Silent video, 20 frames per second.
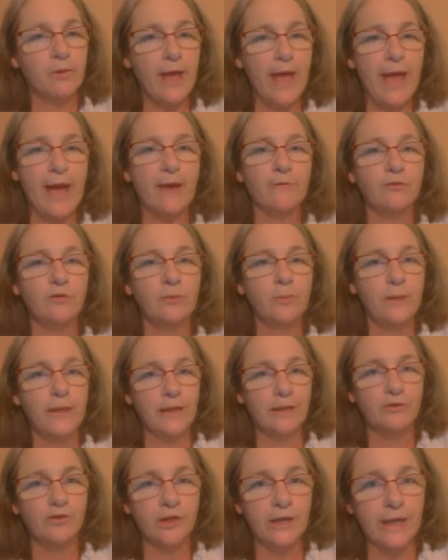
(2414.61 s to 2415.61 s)
to have to
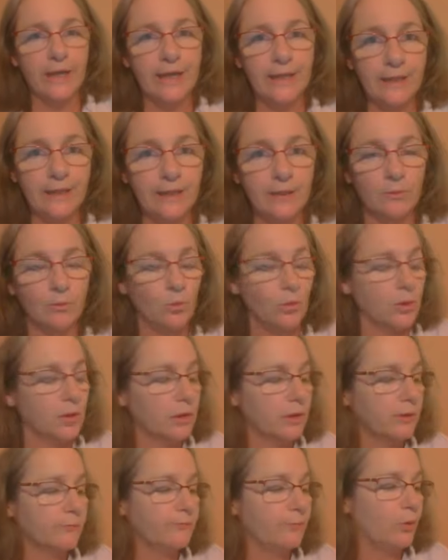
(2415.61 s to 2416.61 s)
be educated and
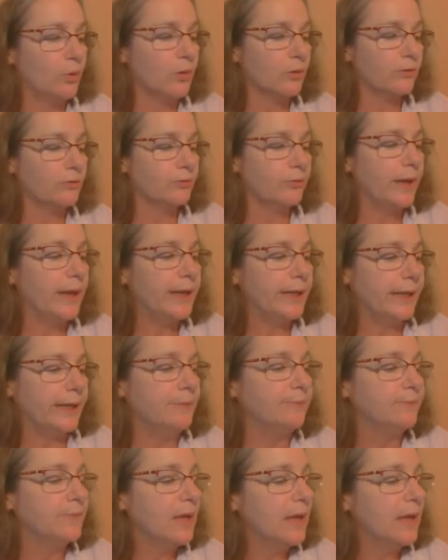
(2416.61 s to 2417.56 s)
workforce ready.